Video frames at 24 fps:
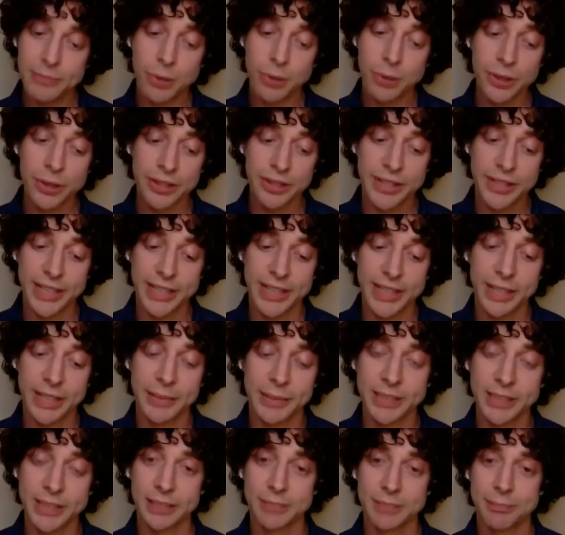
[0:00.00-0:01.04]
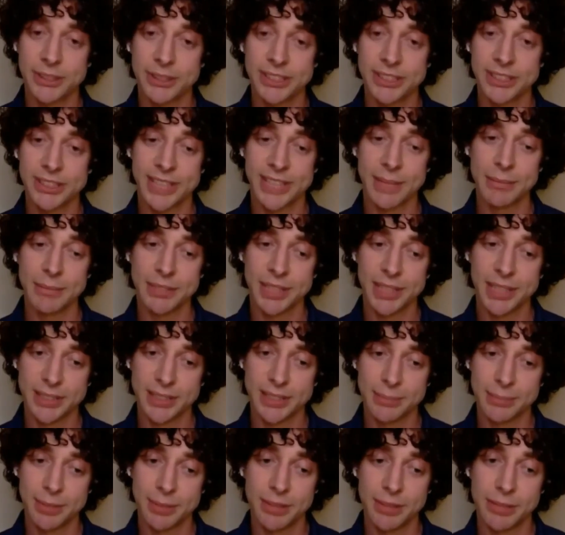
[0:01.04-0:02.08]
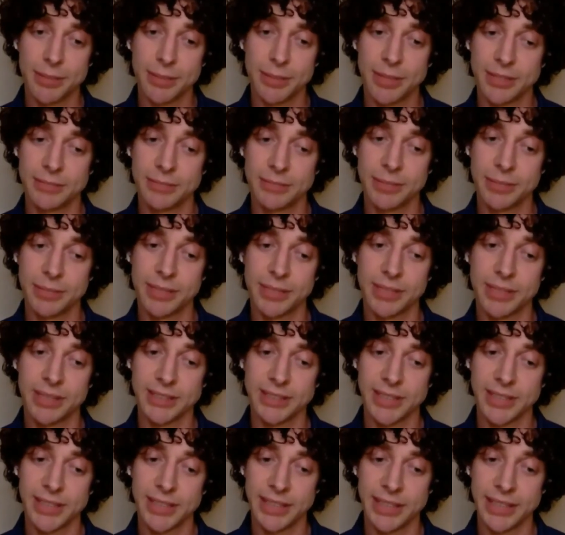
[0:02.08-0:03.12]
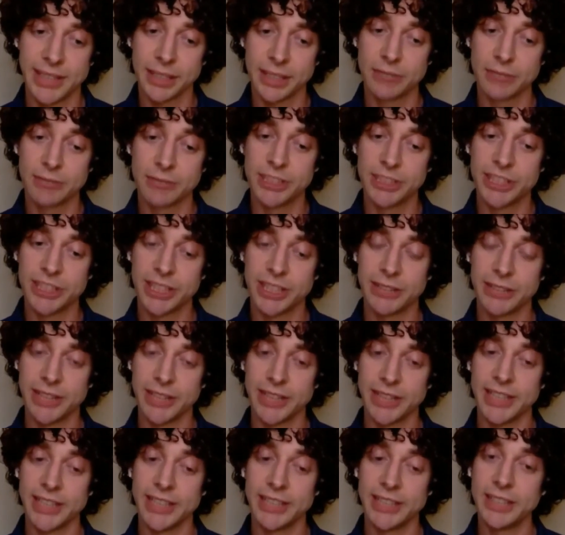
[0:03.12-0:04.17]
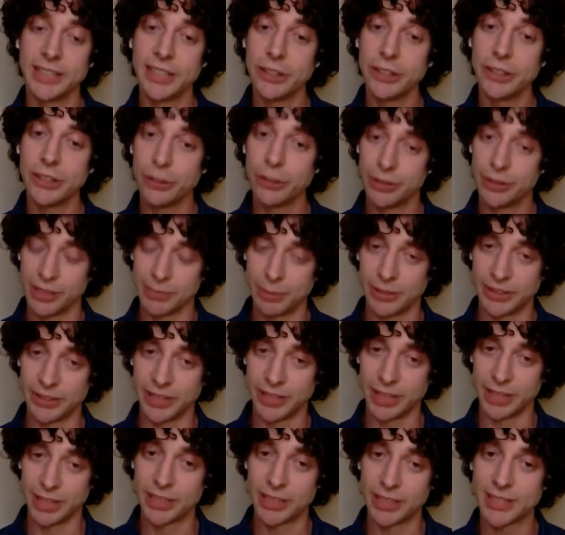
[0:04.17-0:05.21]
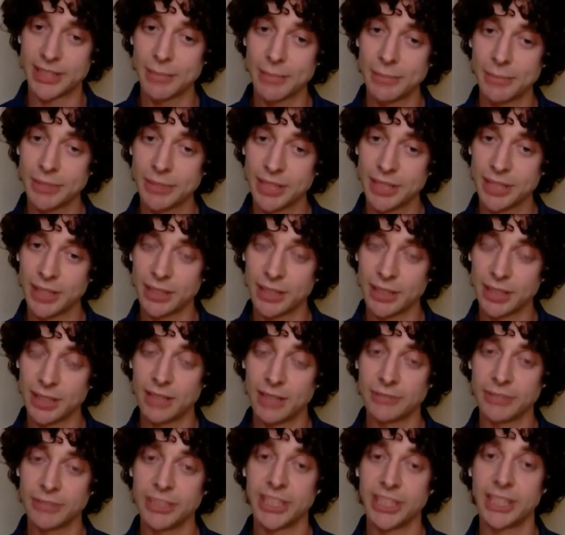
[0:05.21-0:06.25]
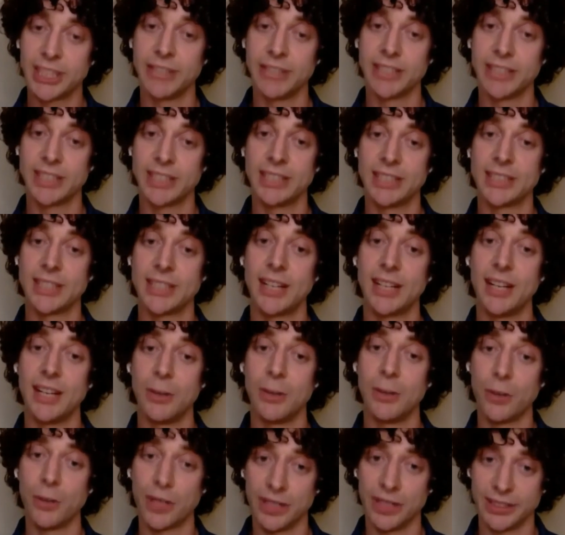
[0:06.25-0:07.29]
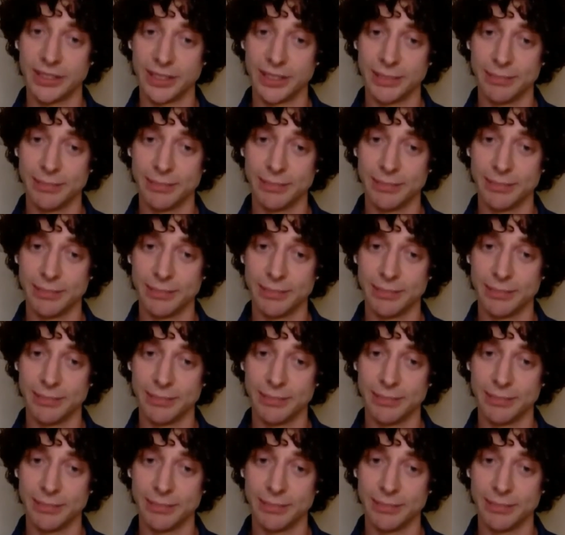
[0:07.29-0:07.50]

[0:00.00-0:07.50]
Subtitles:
than that, I mean, so stem cells are pluripotent because they can regenerate any tissue in the body, but a stem cell can't regenerate an entire organism.